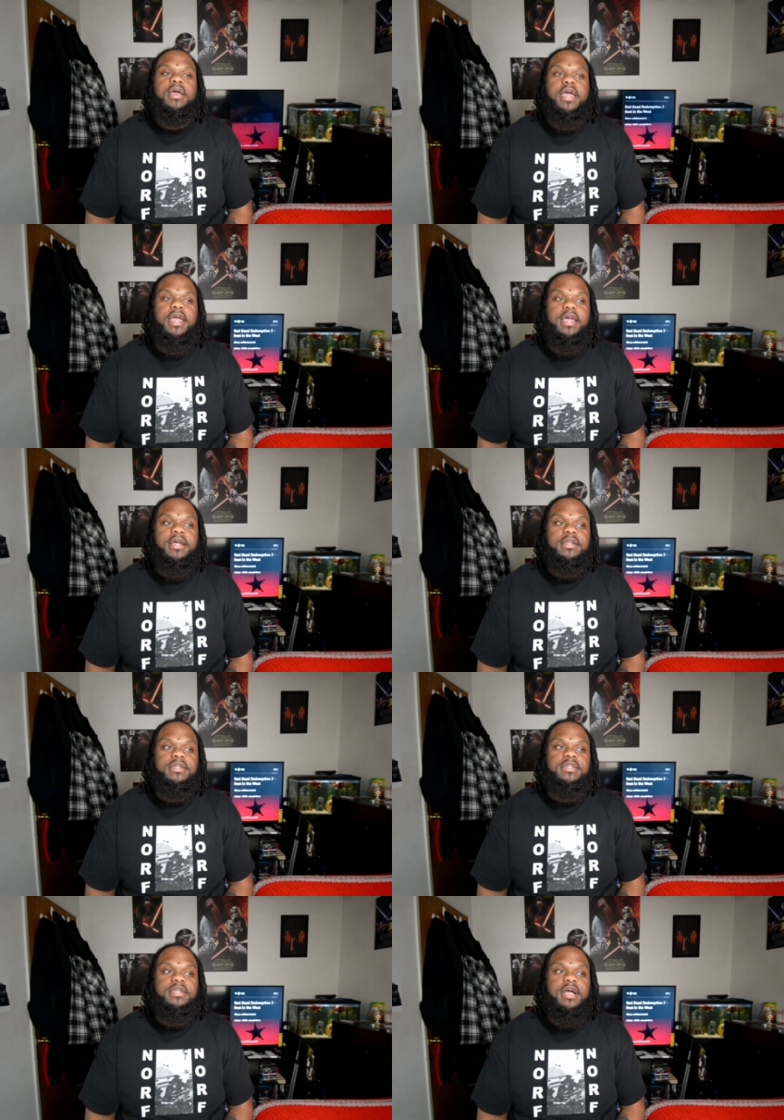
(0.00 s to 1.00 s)
And
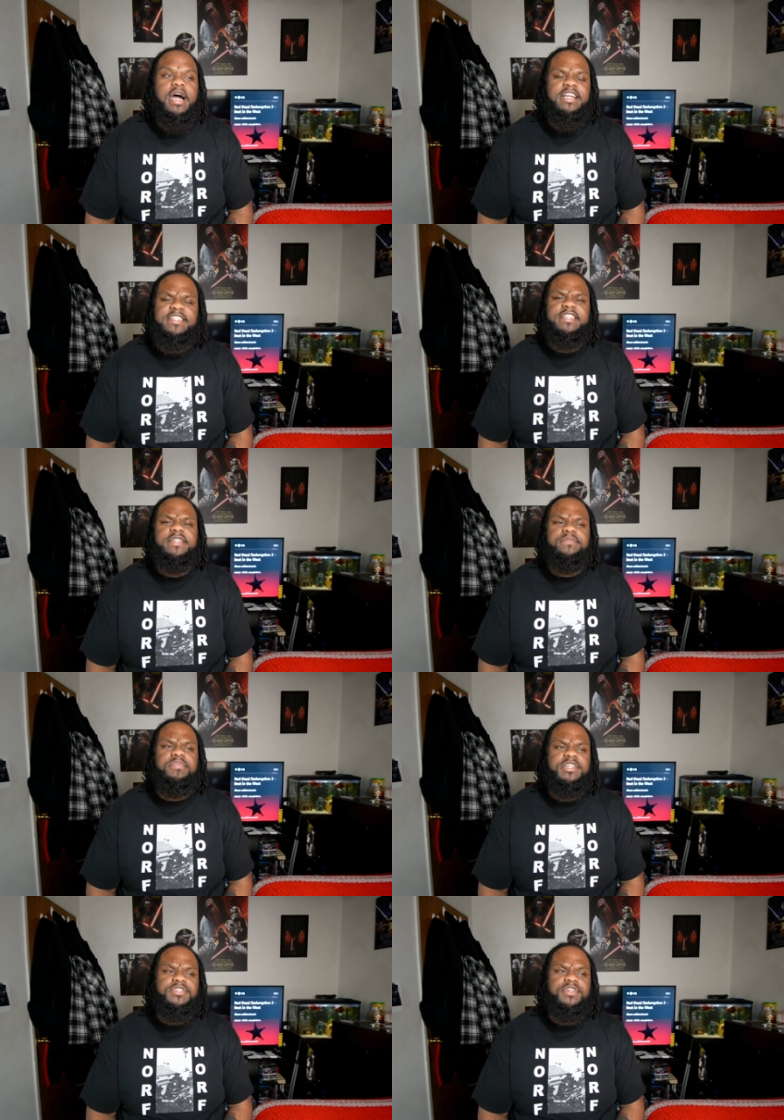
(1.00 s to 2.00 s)
I just seen
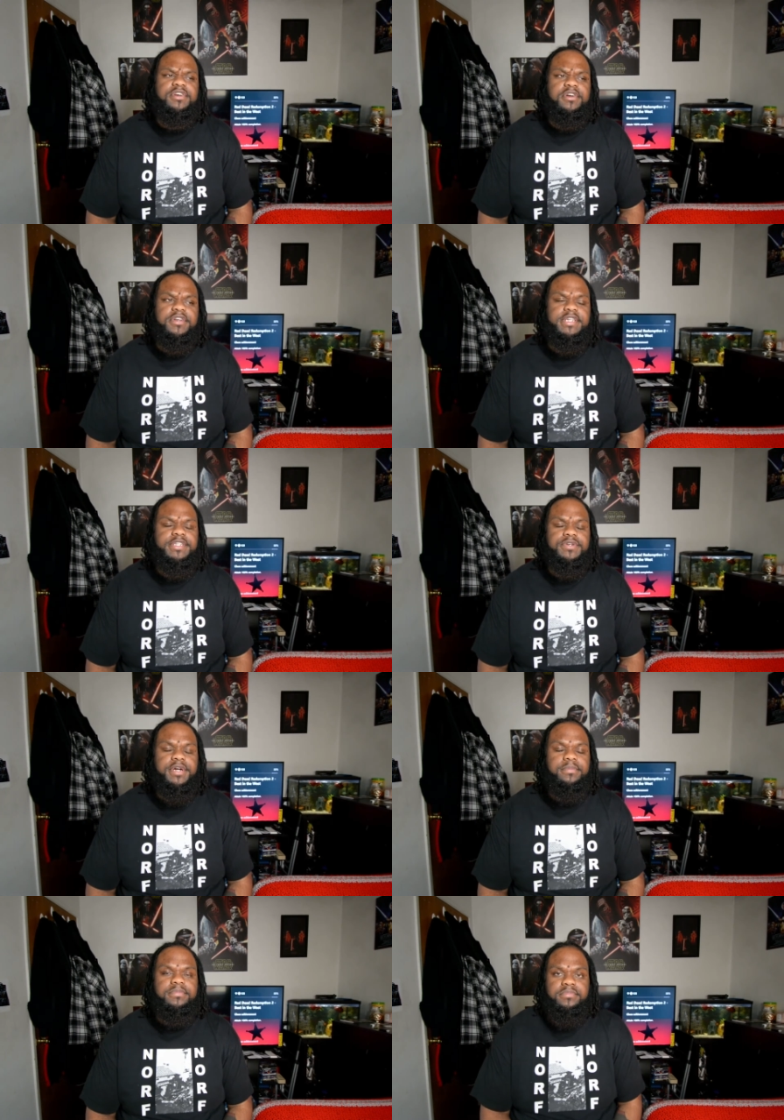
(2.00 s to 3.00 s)
pictures of her on her
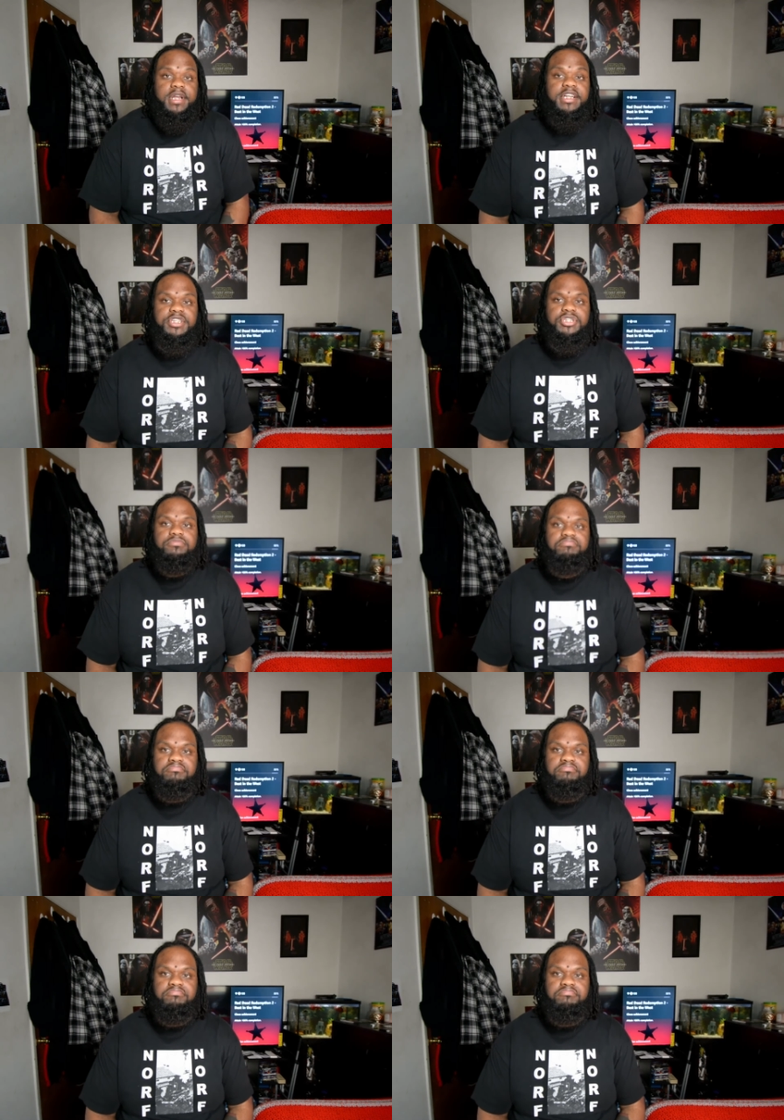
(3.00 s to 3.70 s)
Instagram. I just,